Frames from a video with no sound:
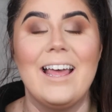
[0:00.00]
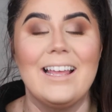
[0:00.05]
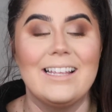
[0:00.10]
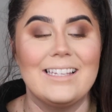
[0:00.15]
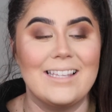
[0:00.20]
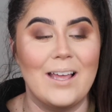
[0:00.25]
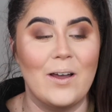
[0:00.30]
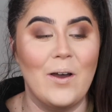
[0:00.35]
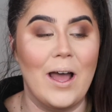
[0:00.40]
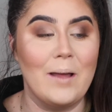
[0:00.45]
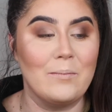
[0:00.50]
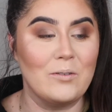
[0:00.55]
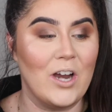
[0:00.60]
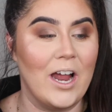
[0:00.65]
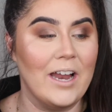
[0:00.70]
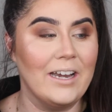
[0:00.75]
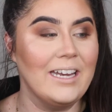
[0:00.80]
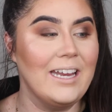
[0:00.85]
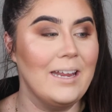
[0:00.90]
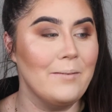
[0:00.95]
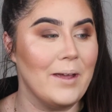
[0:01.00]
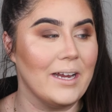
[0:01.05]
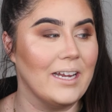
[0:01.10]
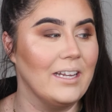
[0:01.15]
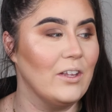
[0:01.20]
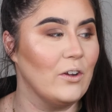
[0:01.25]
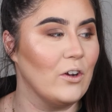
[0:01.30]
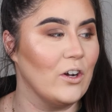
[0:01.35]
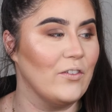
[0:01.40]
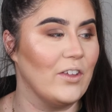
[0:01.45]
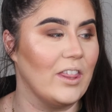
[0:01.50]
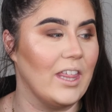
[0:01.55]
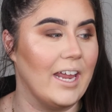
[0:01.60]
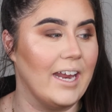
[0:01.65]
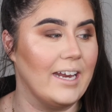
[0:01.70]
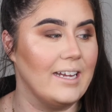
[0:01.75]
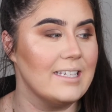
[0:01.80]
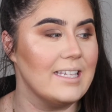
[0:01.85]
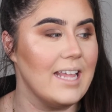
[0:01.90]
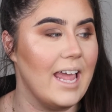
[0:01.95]
So I'm trying to get back in the groove of
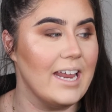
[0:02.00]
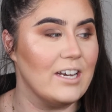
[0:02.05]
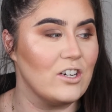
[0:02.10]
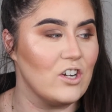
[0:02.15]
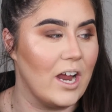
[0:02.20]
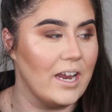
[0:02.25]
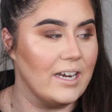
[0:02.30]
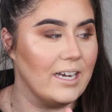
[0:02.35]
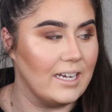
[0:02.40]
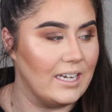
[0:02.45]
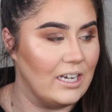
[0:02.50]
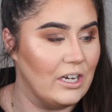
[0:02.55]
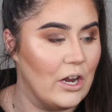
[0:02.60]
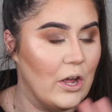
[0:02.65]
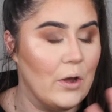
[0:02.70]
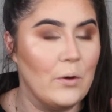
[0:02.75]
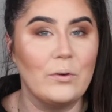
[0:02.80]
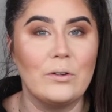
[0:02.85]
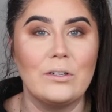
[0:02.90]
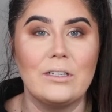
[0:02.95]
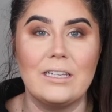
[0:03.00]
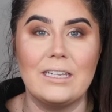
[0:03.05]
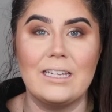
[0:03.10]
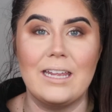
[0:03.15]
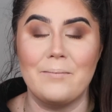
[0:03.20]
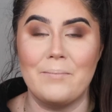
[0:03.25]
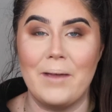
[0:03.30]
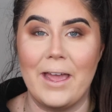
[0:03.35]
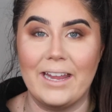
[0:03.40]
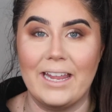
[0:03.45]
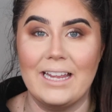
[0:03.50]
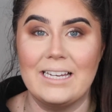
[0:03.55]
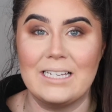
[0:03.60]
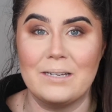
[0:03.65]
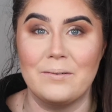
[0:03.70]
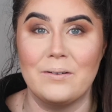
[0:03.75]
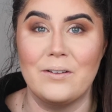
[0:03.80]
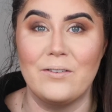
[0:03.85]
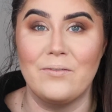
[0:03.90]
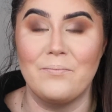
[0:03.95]
things and trying to, you know, get back
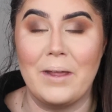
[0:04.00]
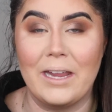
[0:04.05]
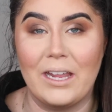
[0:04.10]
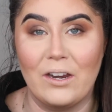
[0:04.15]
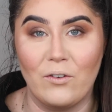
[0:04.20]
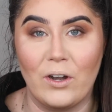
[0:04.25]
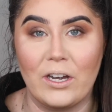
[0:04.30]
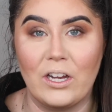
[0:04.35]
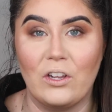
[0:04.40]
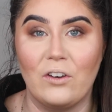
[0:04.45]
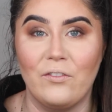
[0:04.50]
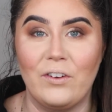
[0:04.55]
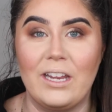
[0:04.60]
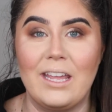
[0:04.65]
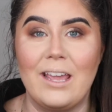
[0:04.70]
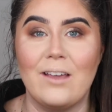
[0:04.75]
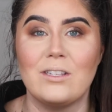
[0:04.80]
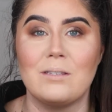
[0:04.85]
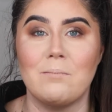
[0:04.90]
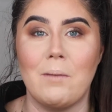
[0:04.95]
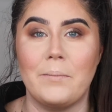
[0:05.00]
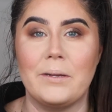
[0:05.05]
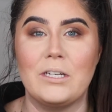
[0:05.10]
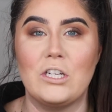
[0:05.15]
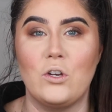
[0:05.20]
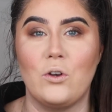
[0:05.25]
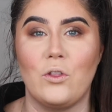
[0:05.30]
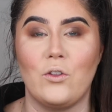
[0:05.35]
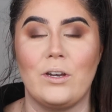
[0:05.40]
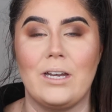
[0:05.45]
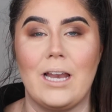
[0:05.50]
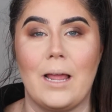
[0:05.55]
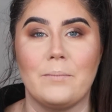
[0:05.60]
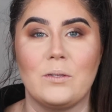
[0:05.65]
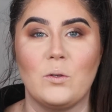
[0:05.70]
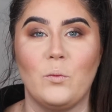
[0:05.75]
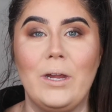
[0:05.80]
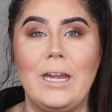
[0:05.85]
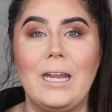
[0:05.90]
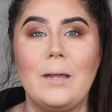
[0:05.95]
into making regular videos, maybe 2 to 3
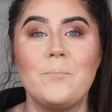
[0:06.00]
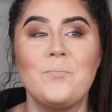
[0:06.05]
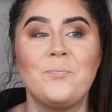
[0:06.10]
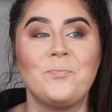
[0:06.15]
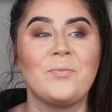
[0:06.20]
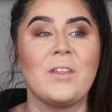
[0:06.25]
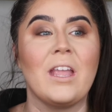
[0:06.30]
times a week.